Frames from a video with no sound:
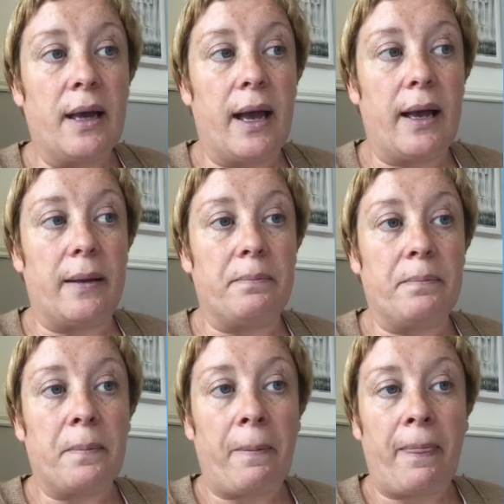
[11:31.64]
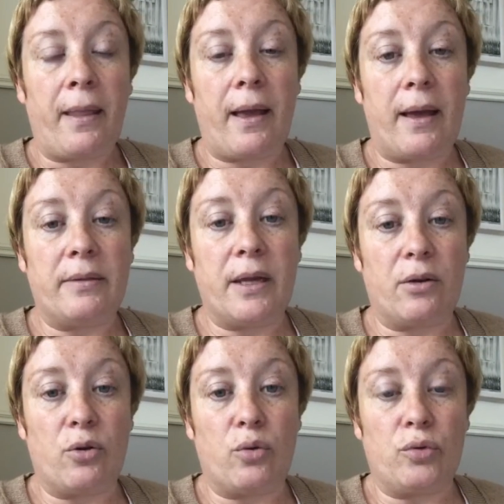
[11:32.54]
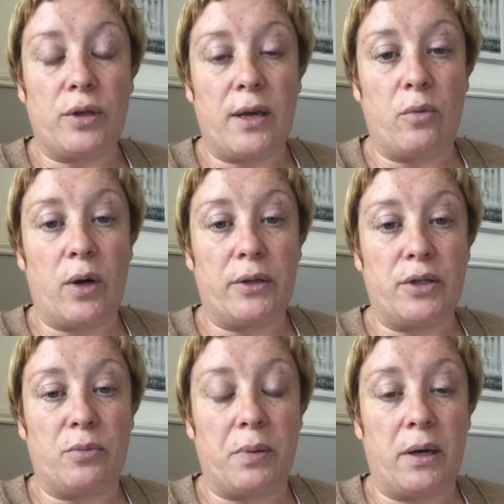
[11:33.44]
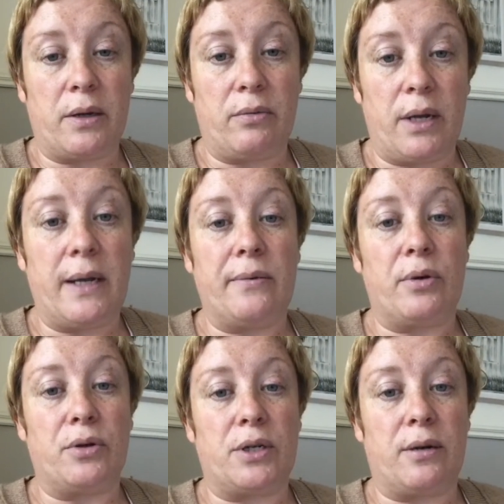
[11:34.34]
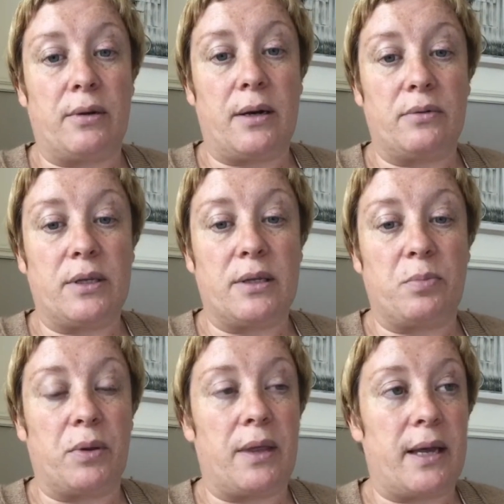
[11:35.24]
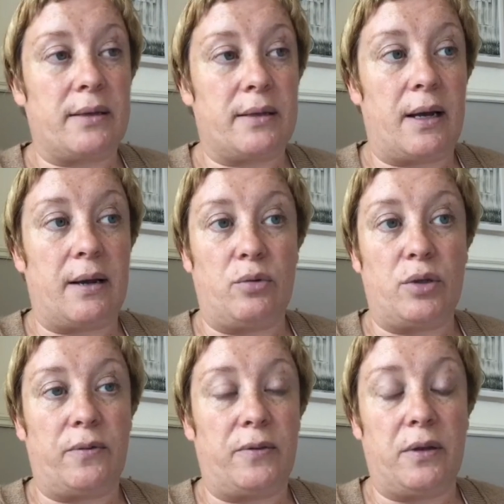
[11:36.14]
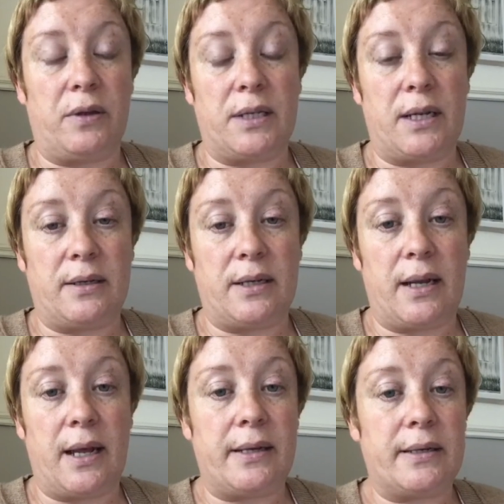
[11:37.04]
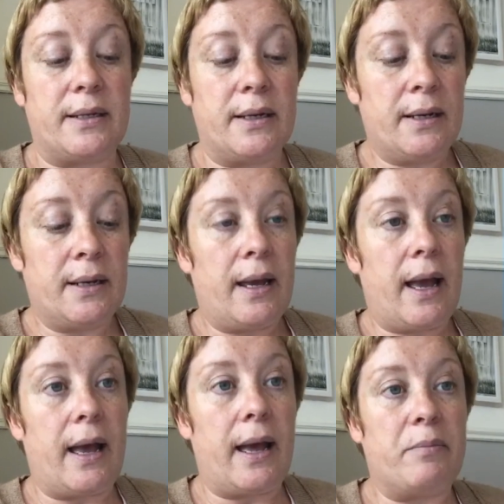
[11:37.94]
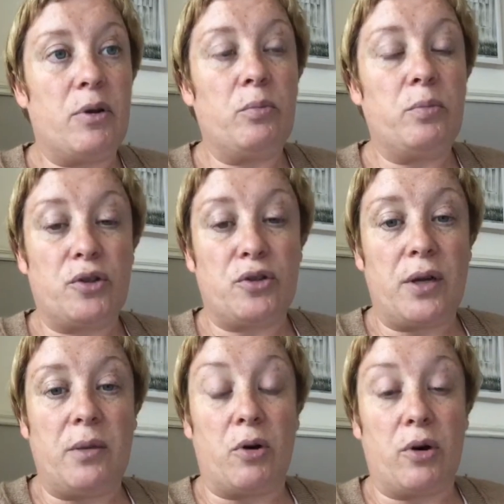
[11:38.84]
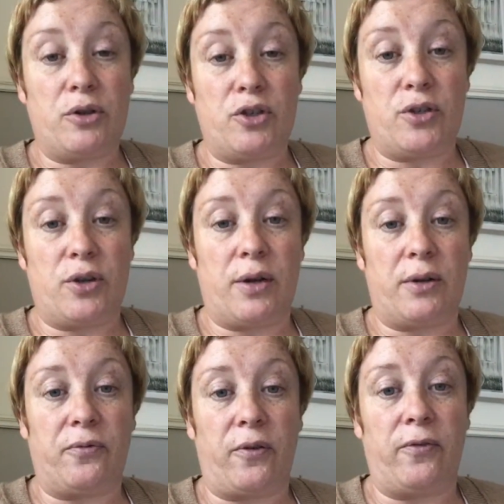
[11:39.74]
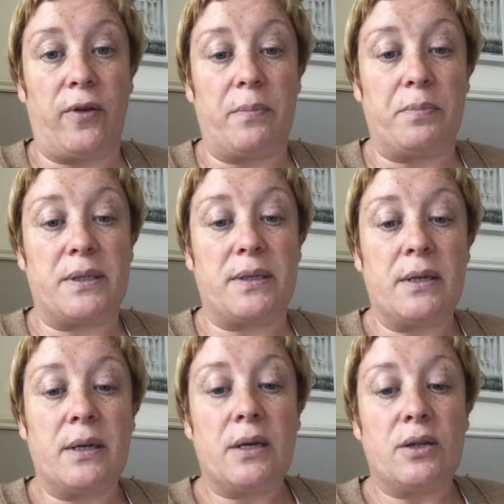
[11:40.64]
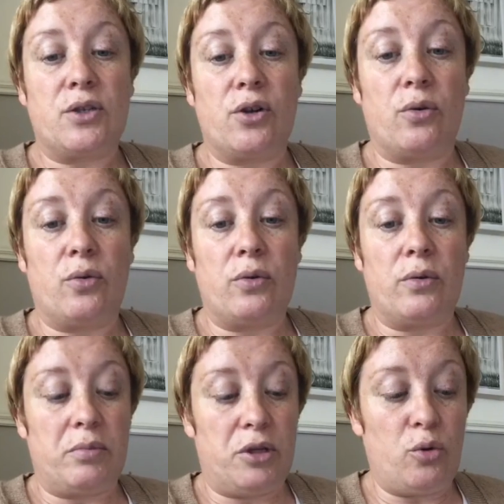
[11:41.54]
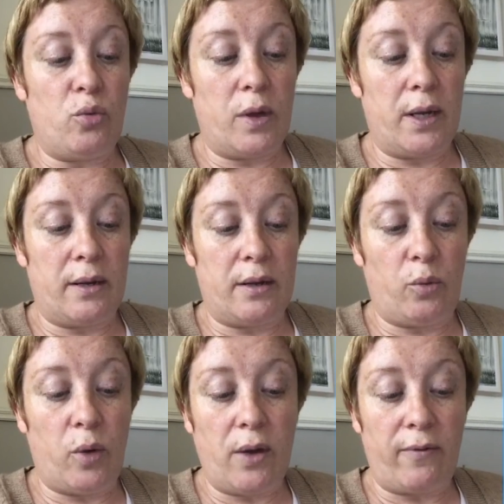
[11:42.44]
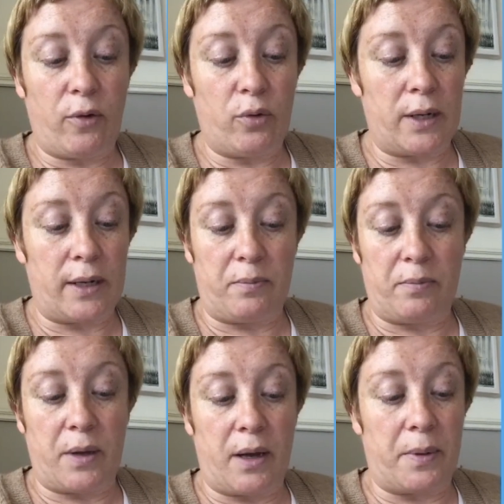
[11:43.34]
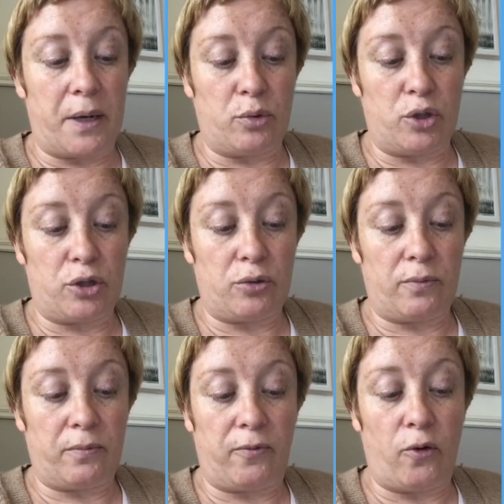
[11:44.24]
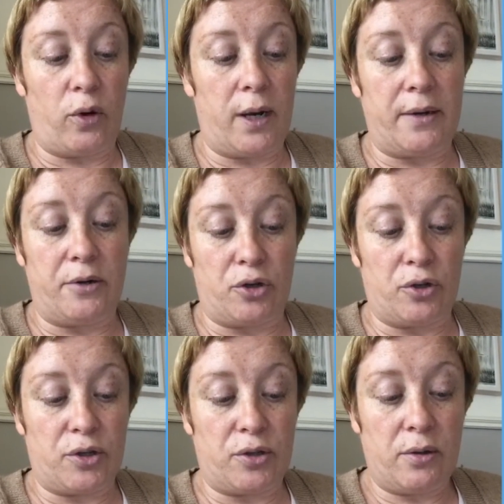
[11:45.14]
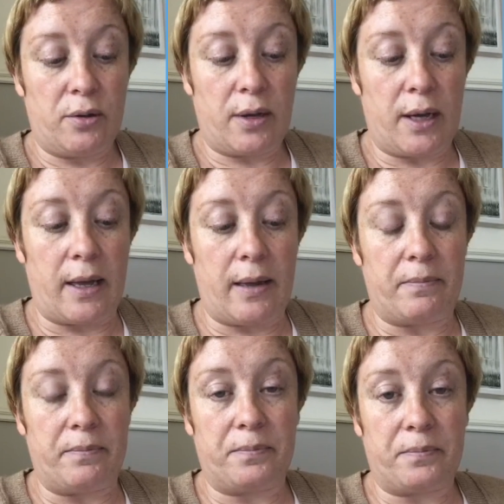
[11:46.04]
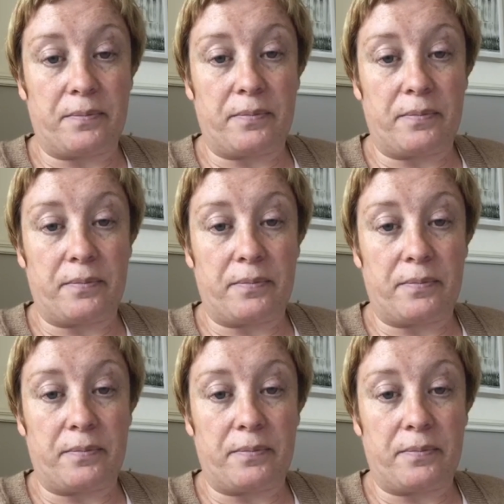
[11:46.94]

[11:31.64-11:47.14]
And they want to buy really rundown houses, but that's out if you intend to lend. Number 3, mortgages are not for flips. So we've only about 4 lenders in